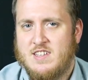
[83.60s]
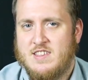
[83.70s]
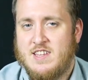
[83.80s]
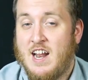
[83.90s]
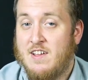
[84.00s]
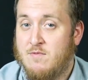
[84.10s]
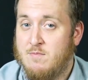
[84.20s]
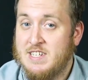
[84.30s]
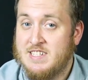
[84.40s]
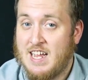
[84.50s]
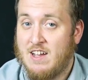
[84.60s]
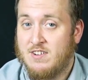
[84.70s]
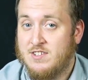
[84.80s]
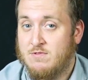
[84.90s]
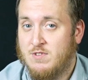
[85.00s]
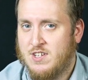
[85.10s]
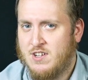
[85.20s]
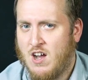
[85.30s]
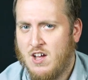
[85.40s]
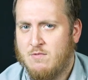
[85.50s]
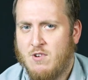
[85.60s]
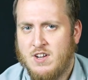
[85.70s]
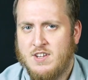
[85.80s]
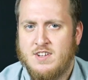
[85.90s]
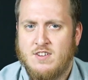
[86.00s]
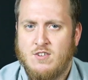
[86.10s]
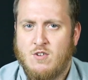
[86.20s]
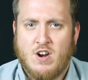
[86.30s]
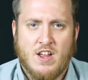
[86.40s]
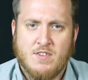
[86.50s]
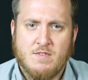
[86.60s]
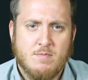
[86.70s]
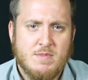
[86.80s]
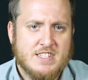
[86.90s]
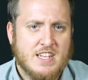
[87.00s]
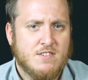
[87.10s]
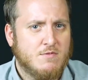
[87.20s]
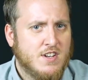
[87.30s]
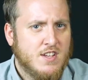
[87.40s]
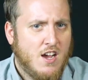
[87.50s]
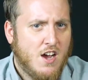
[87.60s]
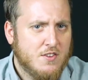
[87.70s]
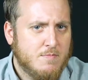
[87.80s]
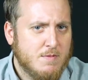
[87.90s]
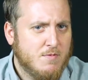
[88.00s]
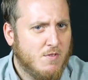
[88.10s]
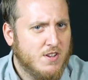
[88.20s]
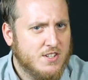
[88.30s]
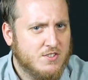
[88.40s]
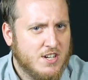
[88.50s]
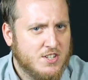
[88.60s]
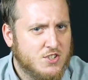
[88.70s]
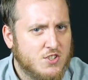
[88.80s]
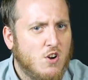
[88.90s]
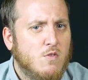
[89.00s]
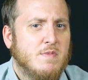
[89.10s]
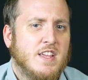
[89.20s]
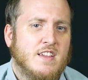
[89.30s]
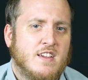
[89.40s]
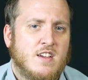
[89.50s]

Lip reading: that I've missed out into what God wanted, or I've even missed out on what other people wanted to try to show me.